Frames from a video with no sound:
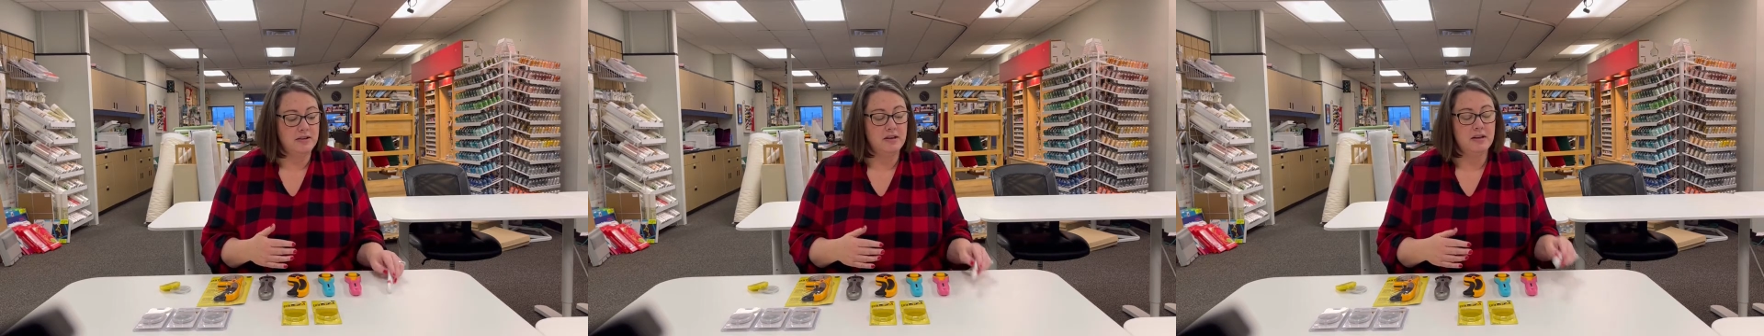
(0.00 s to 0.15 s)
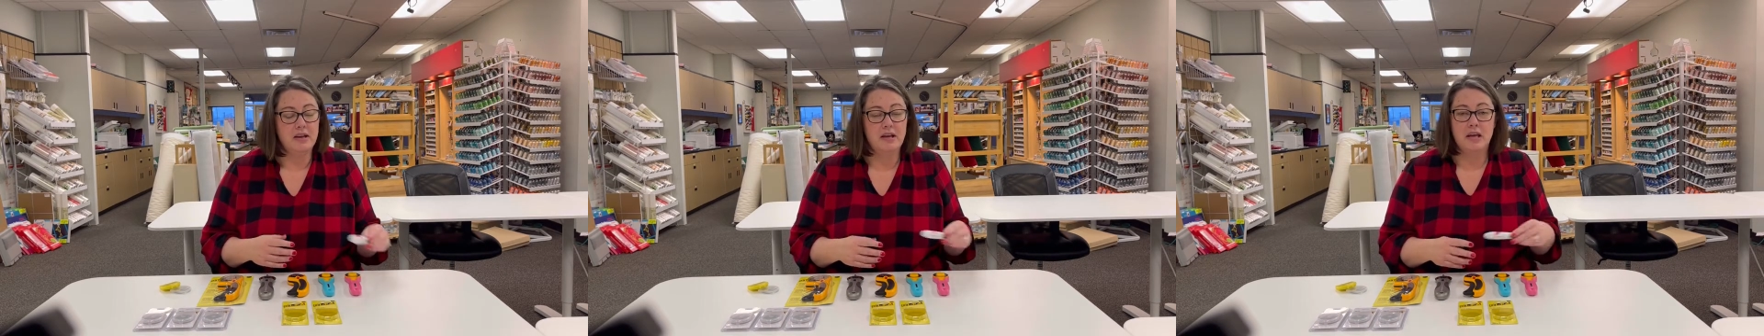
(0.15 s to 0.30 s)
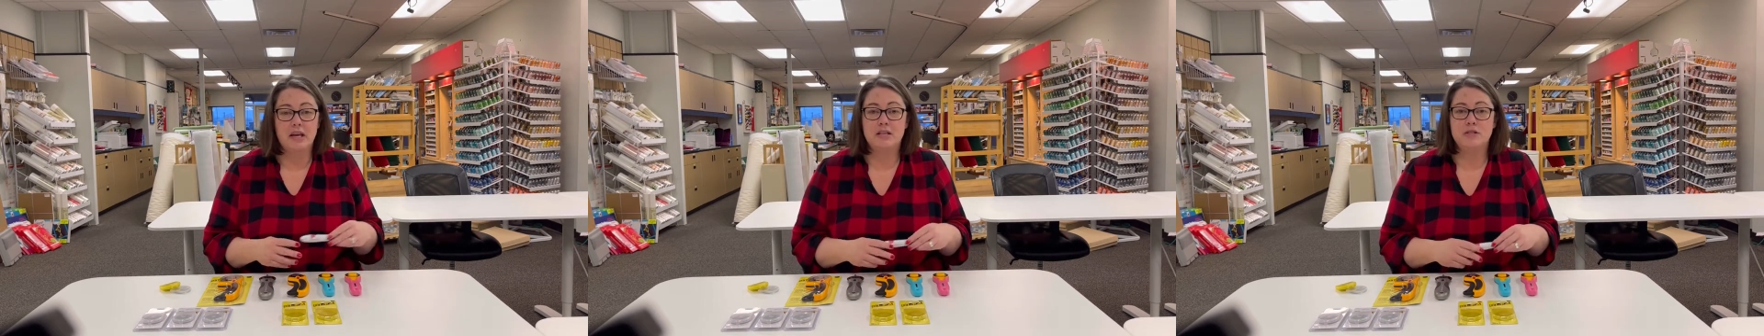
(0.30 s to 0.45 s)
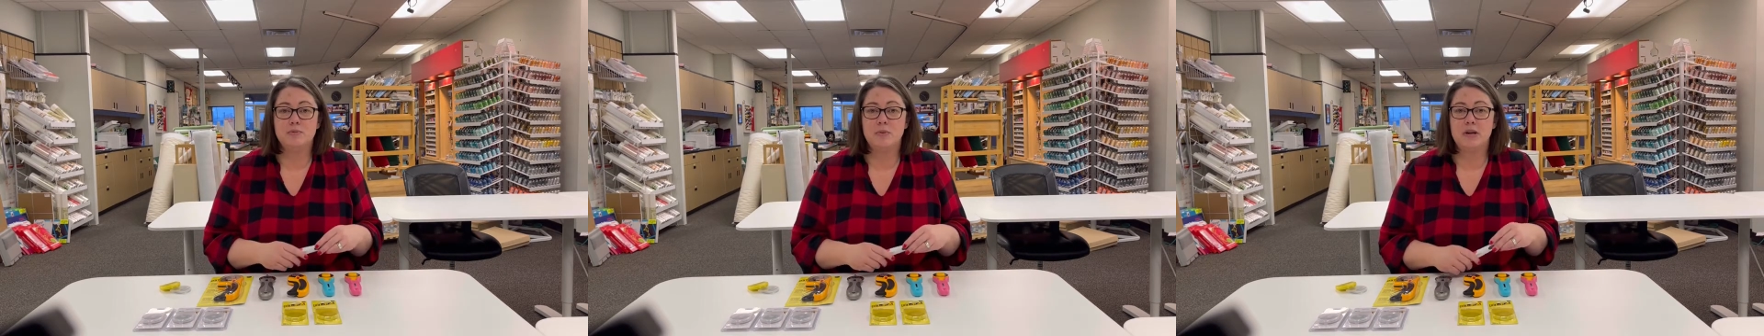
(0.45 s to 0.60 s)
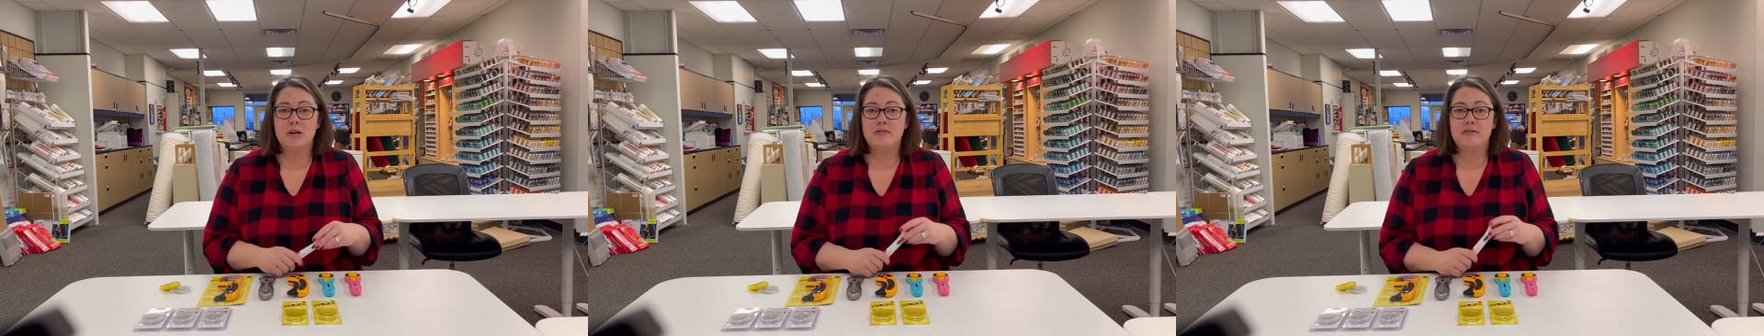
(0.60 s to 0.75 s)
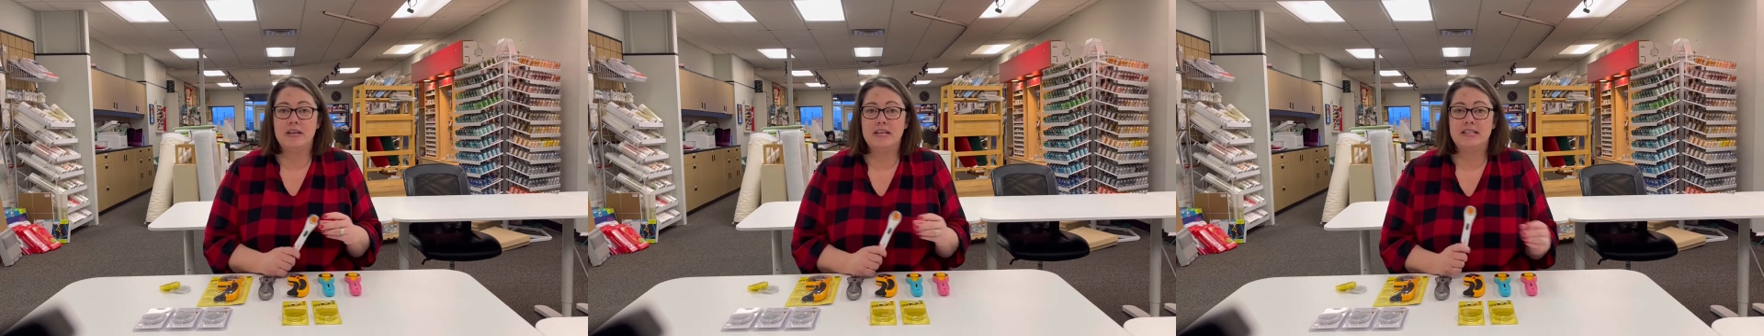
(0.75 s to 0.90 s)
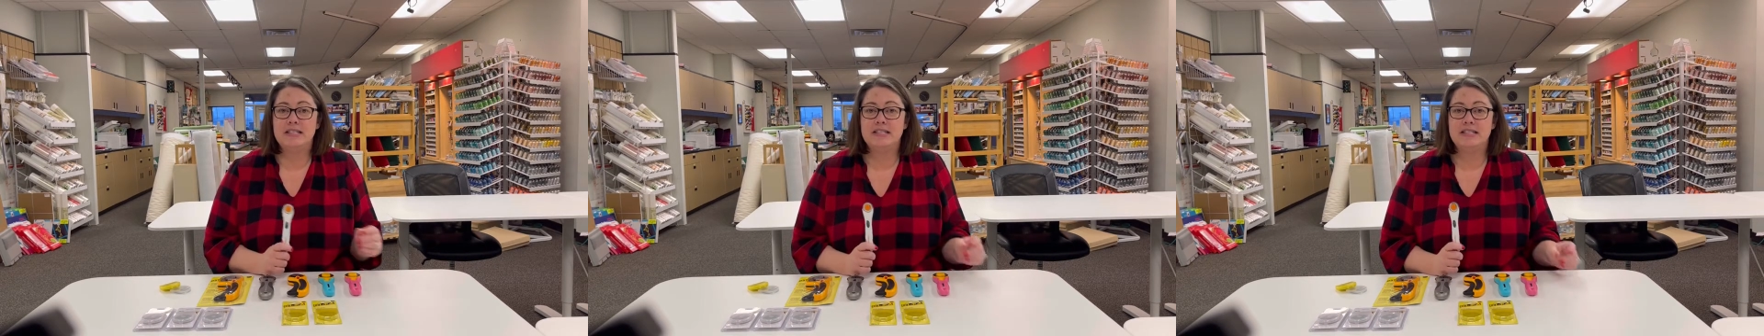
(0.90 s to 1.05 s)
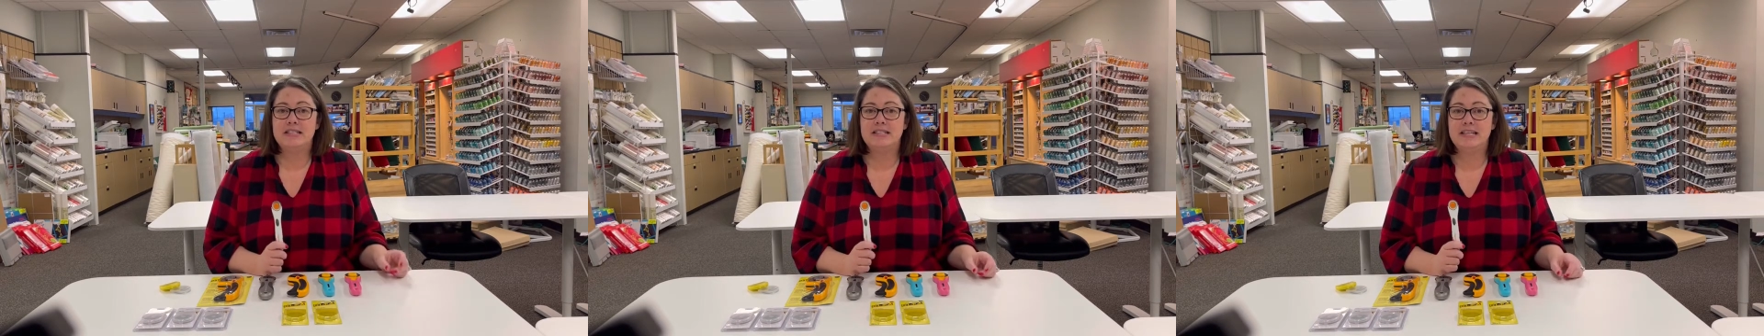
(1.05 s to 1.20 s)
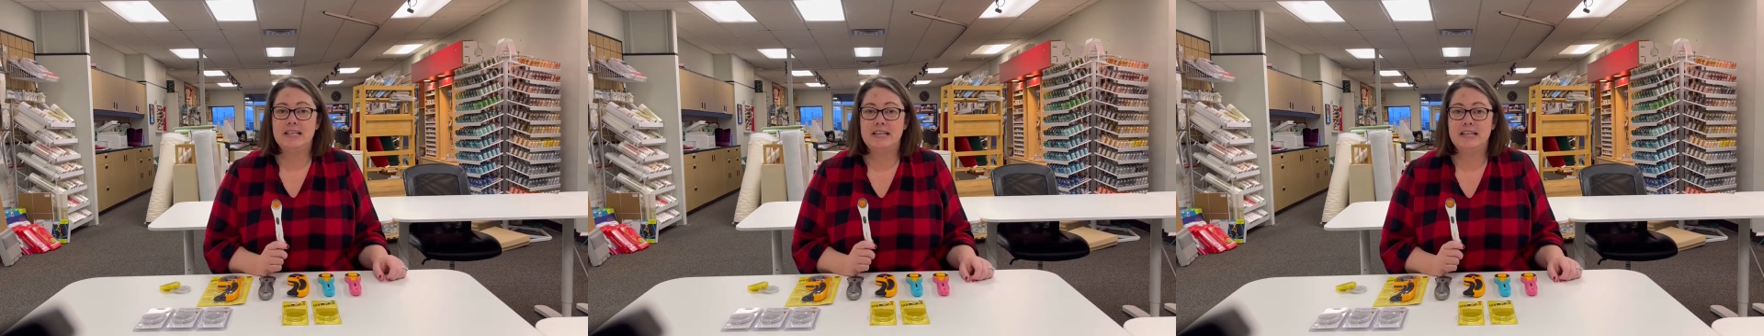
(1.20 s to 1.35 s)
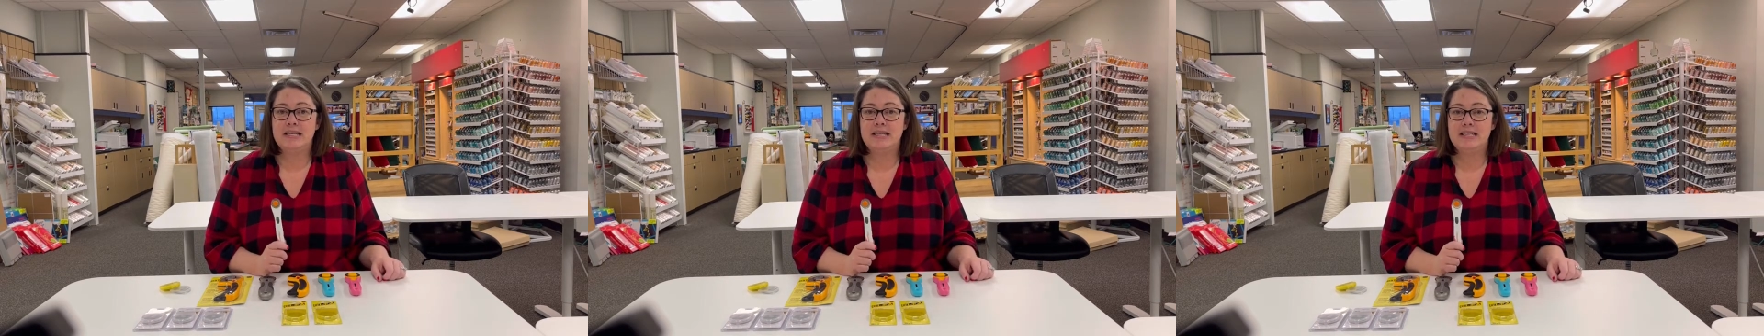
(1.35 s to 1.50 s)
is one of these
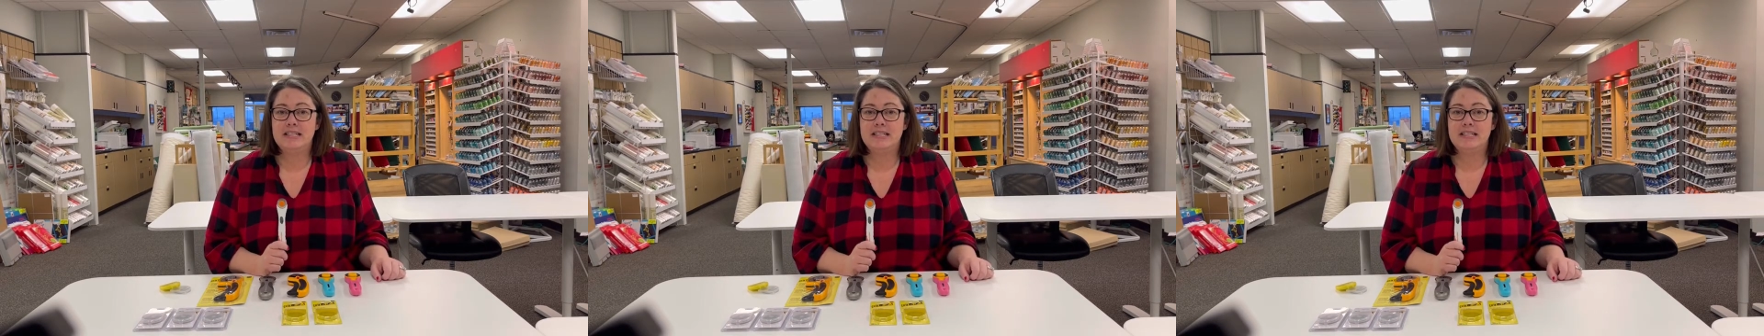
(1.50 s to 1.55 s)
teeny